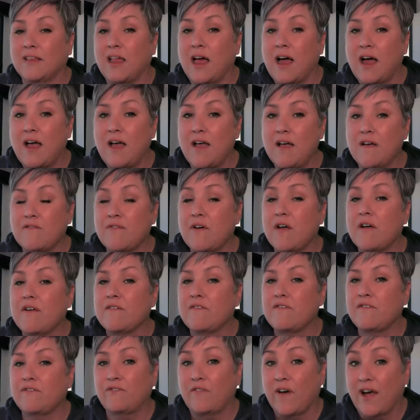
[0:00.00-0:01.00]
live
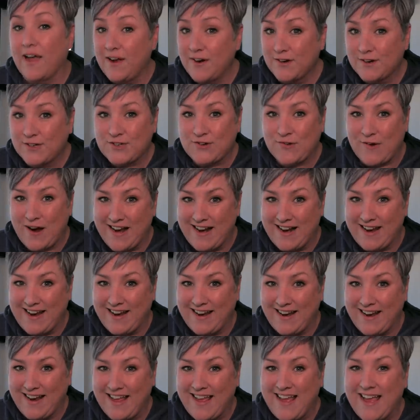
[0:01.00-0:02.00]
fire
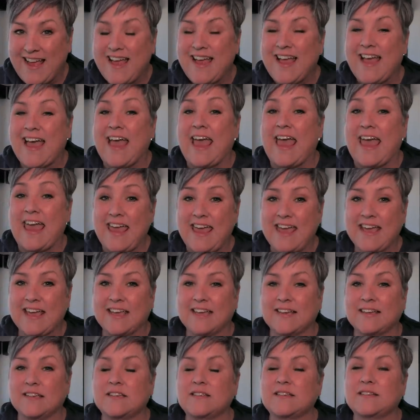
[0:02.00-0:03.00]
training,
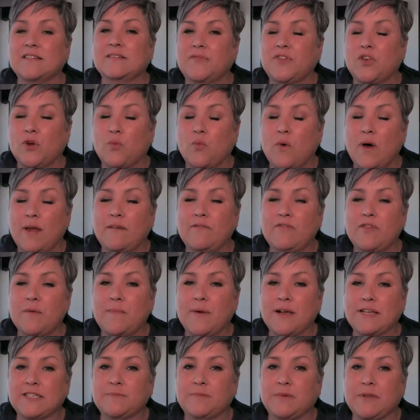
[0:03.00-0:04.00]
and they're one of the
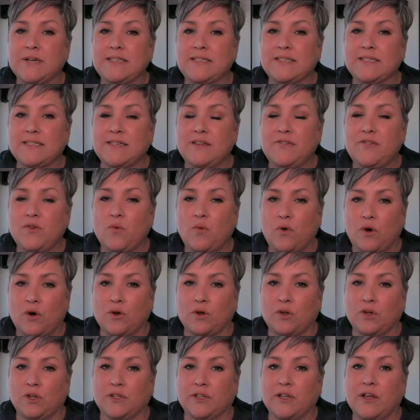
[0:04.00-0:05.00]
best places in the
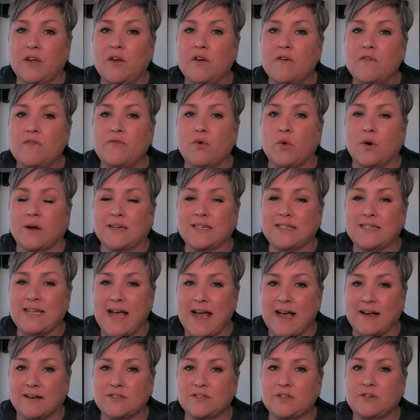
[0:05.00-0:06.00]
world for
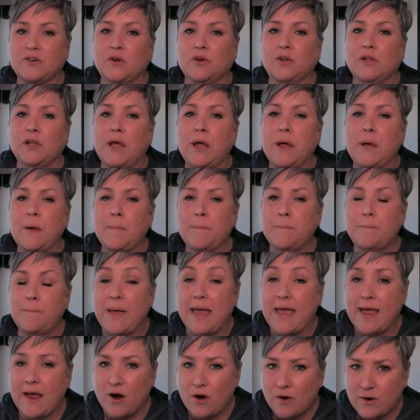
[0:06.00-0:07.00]
tactical
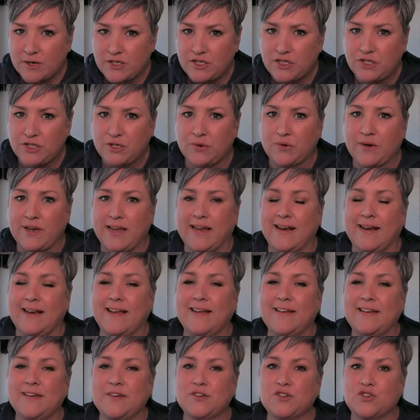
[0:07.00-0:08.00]

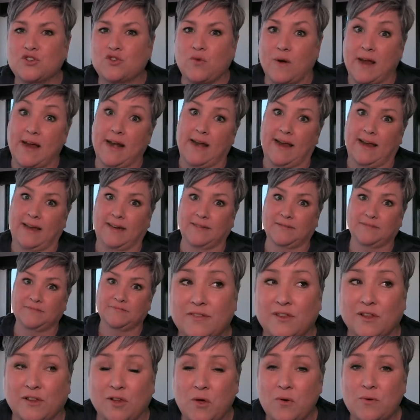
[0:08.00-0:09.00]
parachuting training.
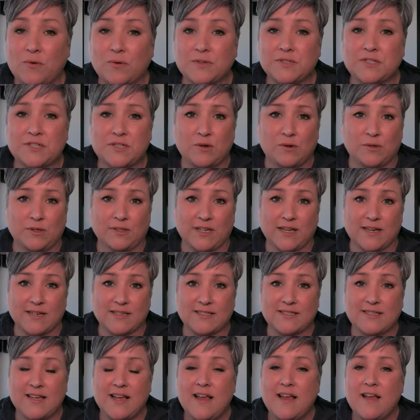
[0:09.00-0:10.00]
The locals told
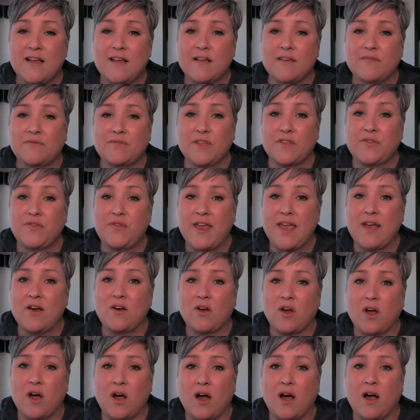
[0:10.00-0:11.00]
us that
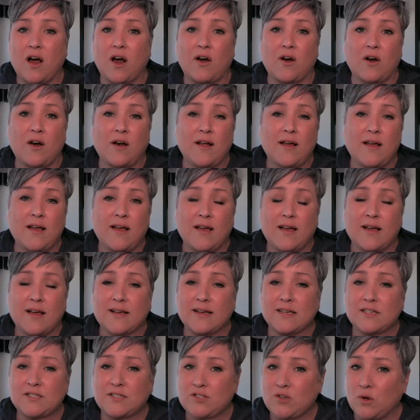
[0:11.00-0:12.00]
there are
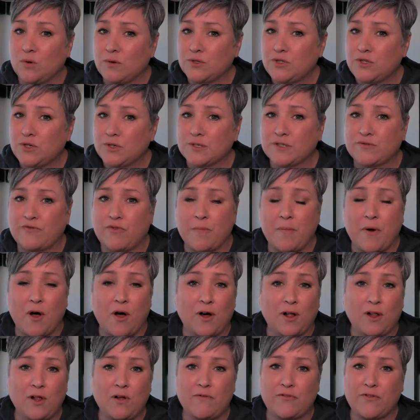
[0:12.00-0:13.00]
soldiers from
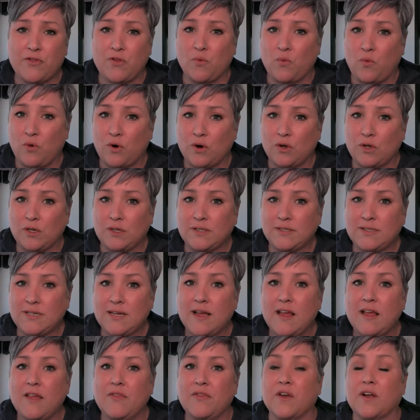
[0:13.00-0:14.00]
all over the world
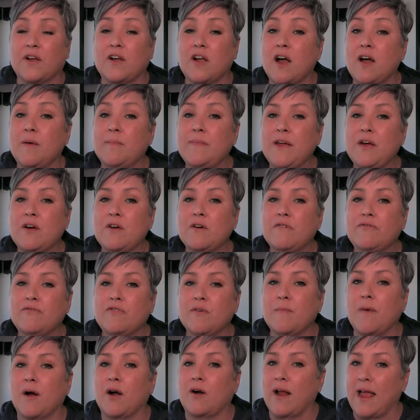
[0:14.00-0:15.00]
that come here
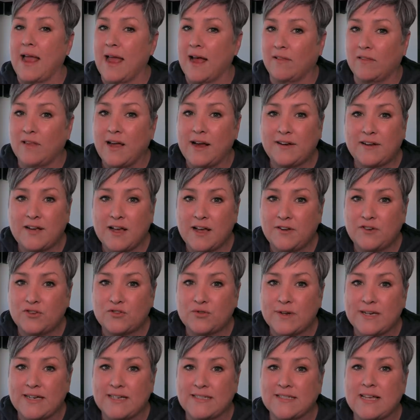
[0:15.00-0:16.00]
from our allied
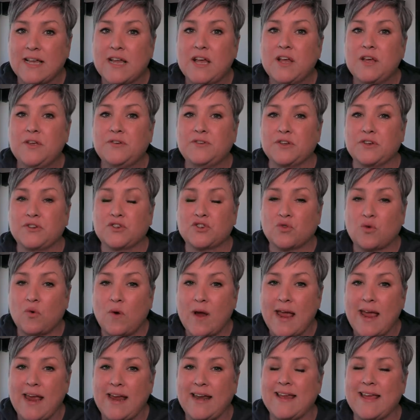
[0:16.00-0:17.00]
countries to
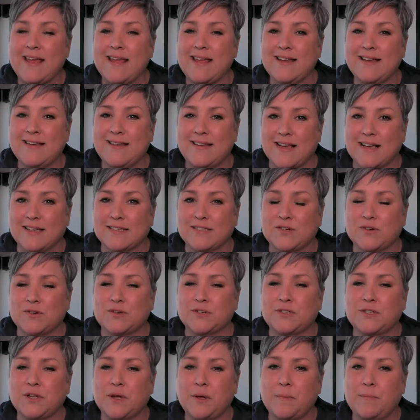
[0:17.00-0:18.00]
train in
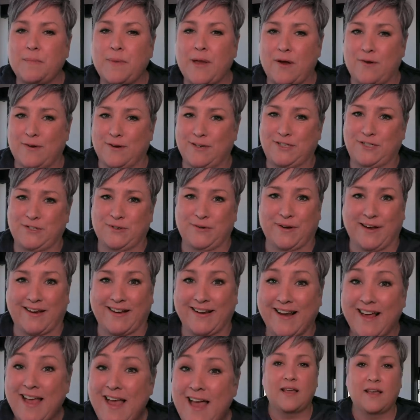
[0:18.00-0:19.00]
desert
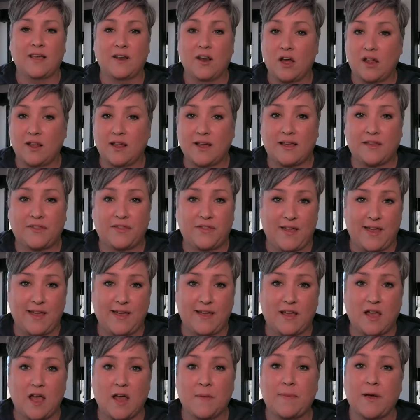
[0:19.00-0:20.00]
parachuting. And all I could
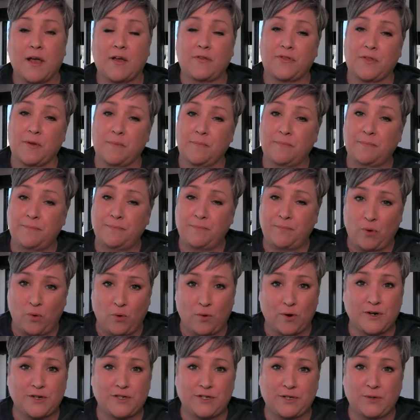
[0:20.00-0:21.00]
think about the
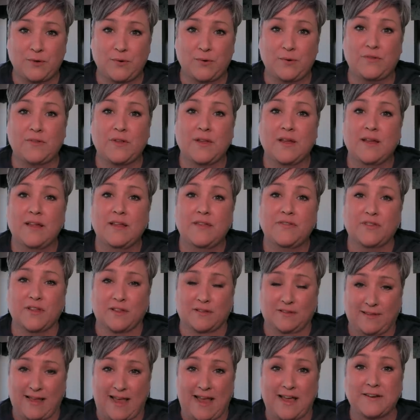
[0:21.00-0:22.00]
poor dude
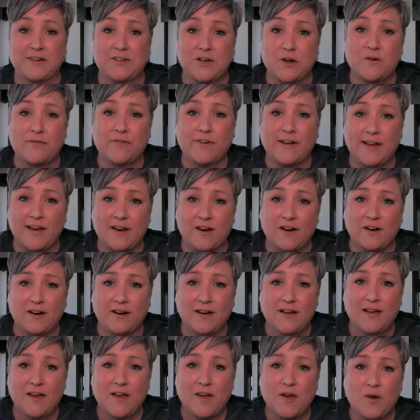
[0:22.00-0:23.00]
that landed over
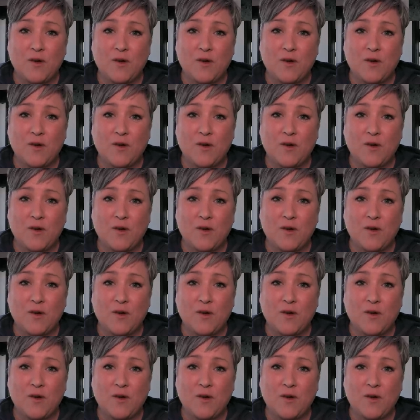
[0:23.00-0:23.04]
here